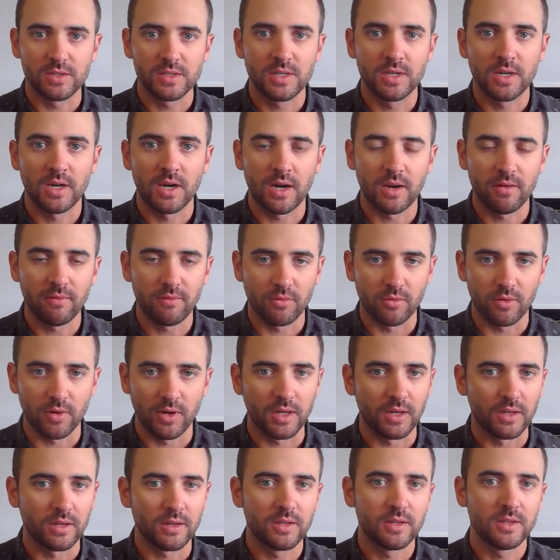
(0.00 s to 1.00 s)

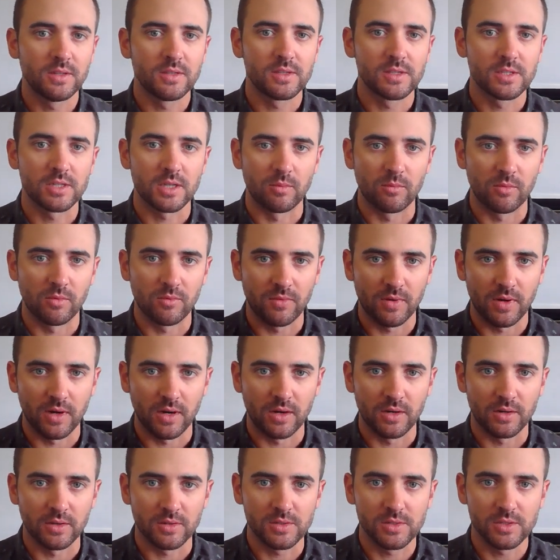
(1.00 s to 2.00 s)
covering some of
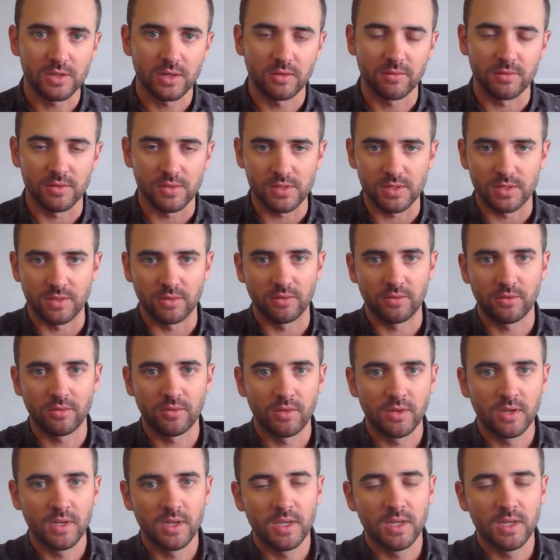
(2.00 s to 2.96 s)
our services.